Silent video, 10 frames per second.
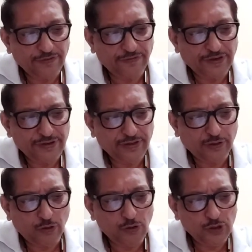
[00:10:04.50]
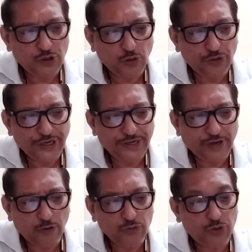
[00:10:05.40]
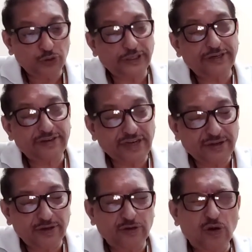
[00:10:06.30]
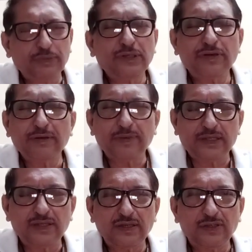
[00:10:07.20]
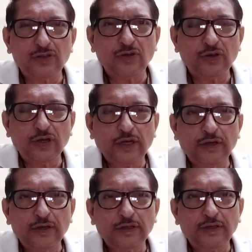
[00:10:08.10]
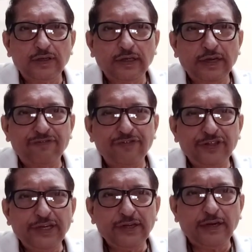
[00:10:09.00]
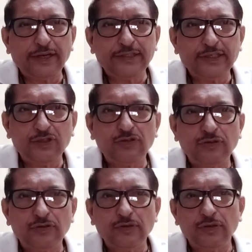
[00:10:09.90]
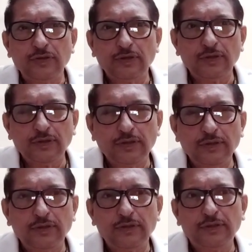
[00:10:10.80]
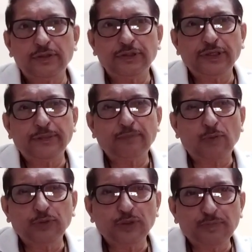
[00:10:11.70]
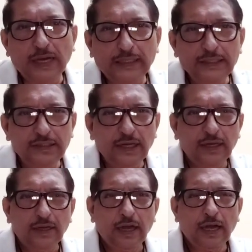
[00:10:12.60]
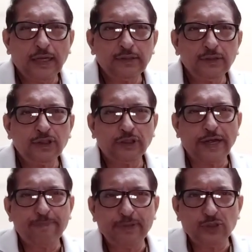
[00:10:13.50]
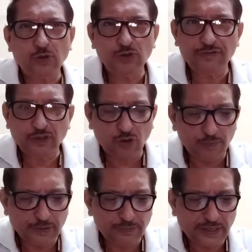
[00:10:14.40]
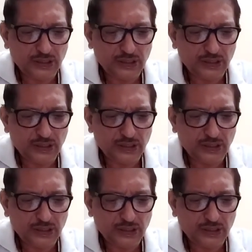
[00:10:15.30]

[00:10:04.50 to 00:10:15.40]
when the whole story down to the Robin Redbreast. So everything connected to the popular ballad and to the episode of the Robin